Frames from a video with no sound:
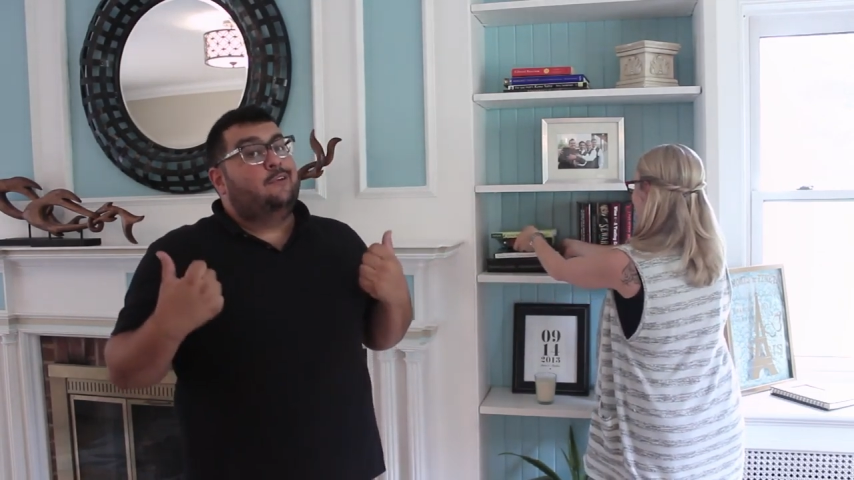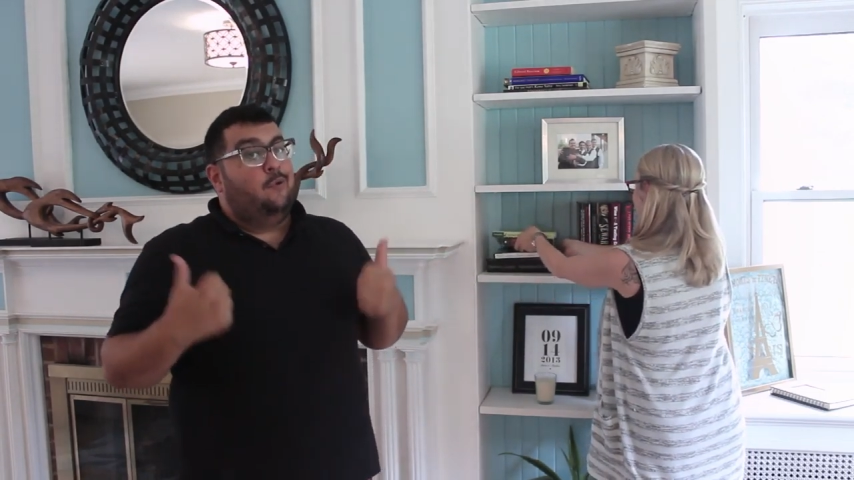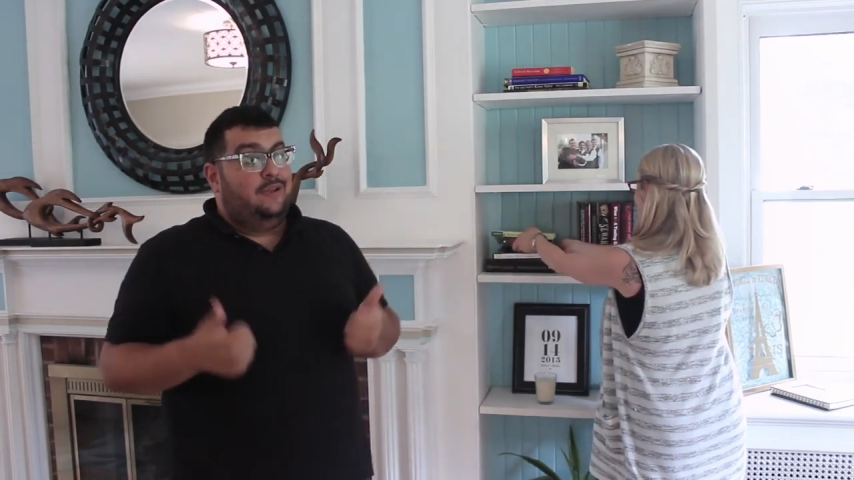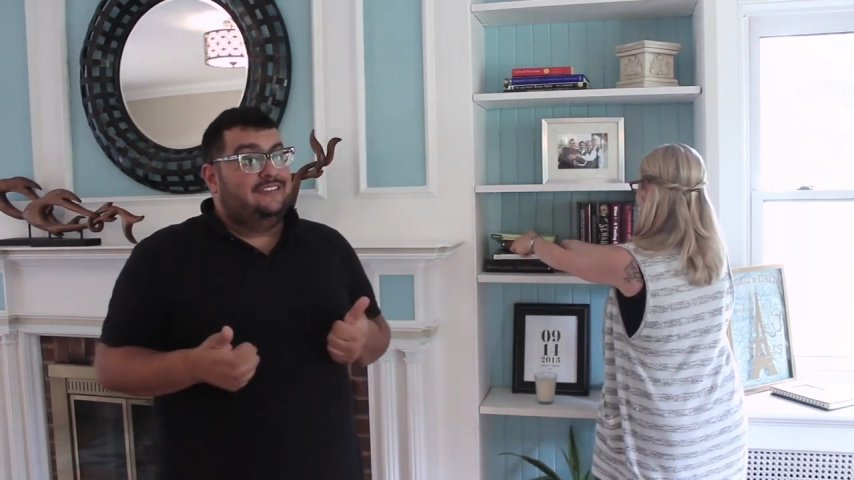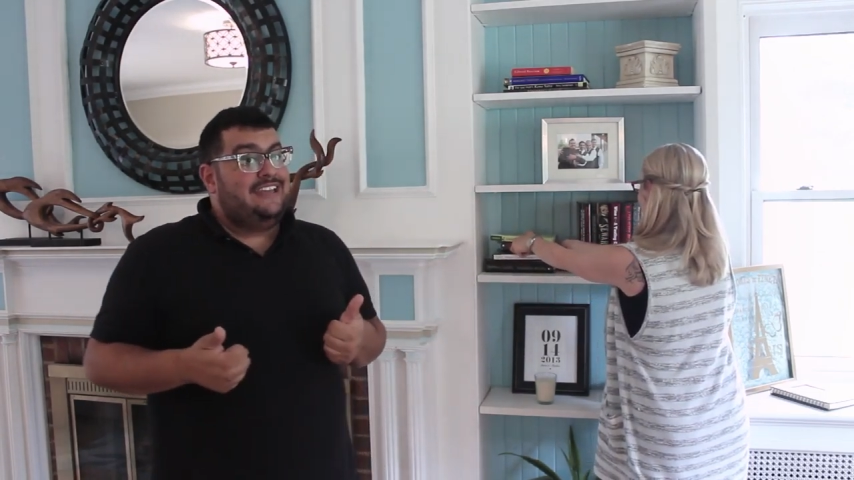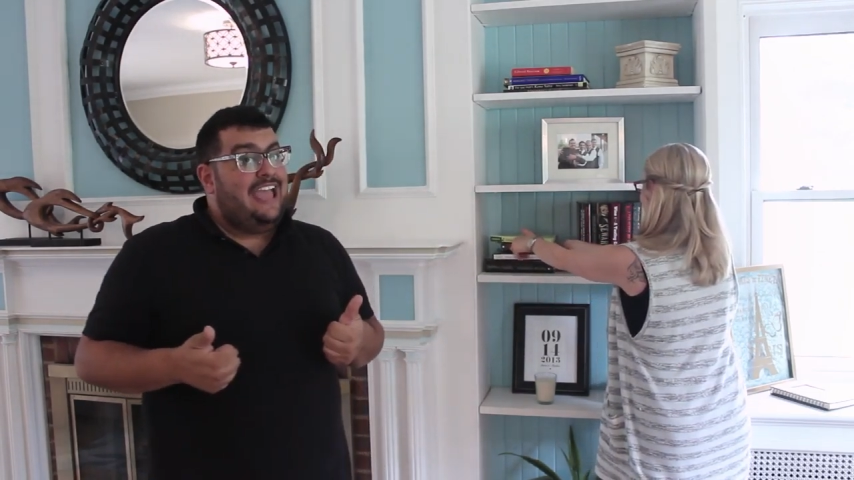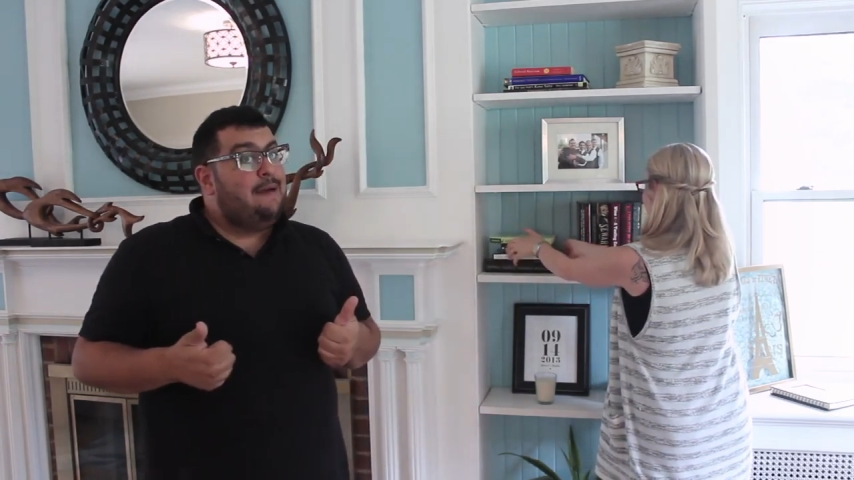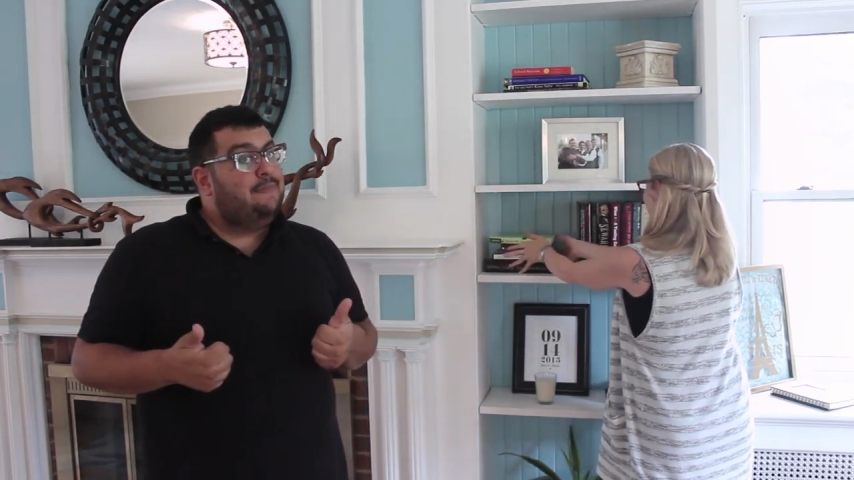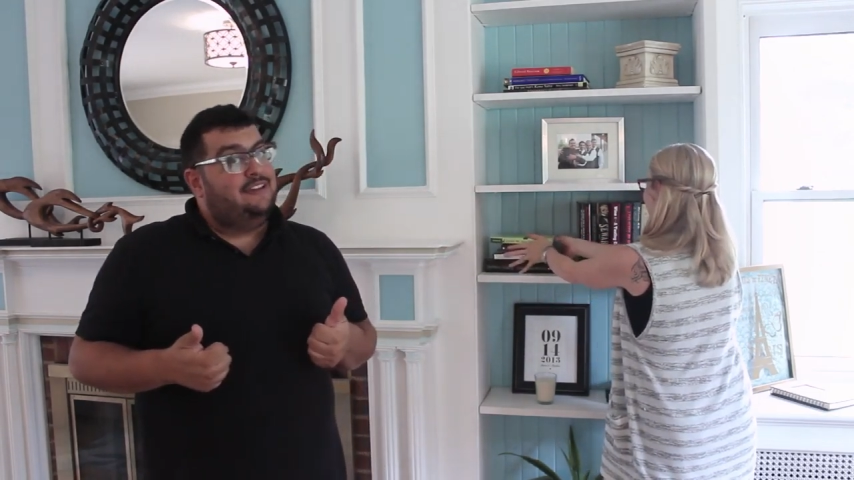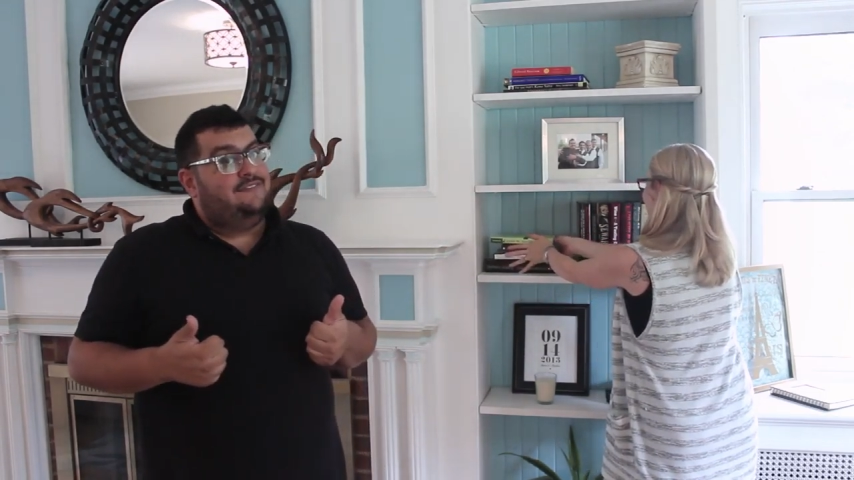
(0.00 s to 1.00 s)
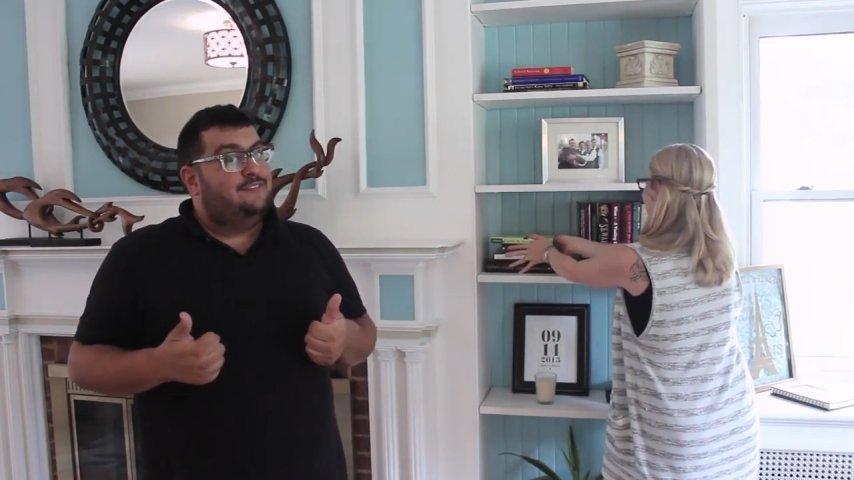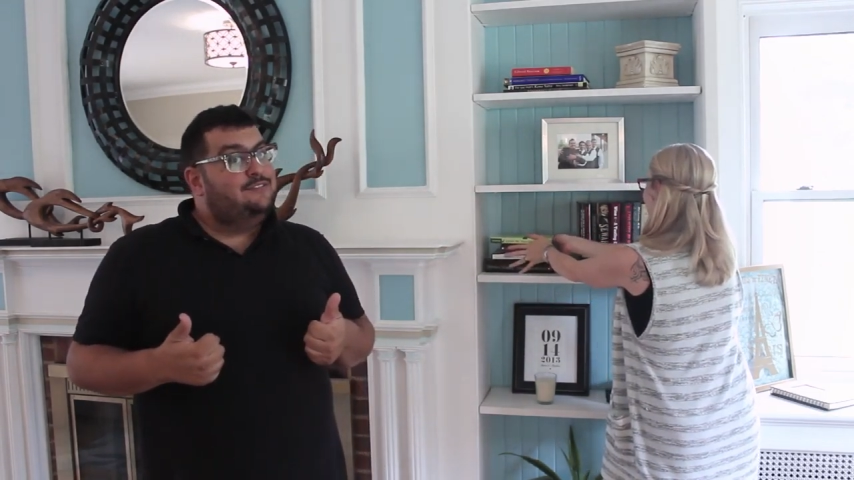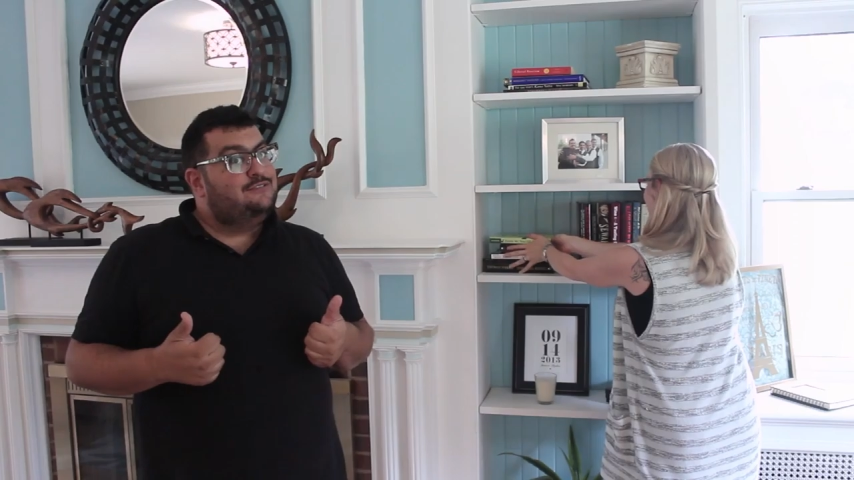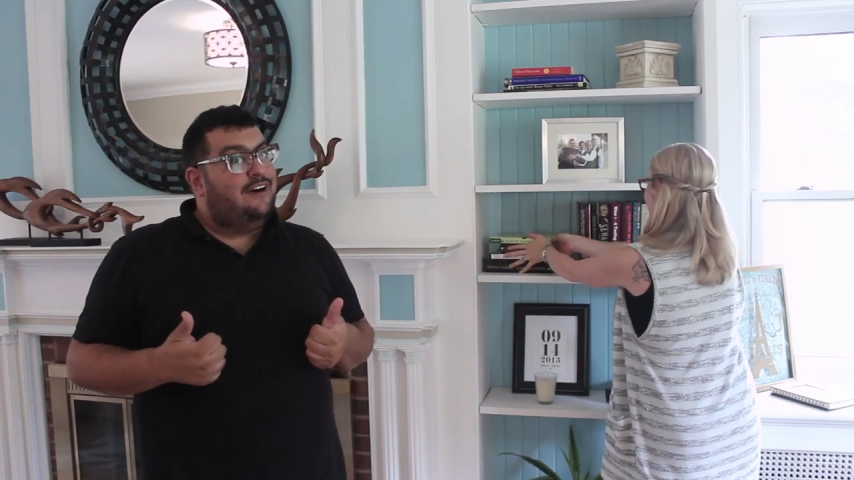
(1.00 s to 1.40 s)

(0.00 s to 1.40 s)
going to happen if you do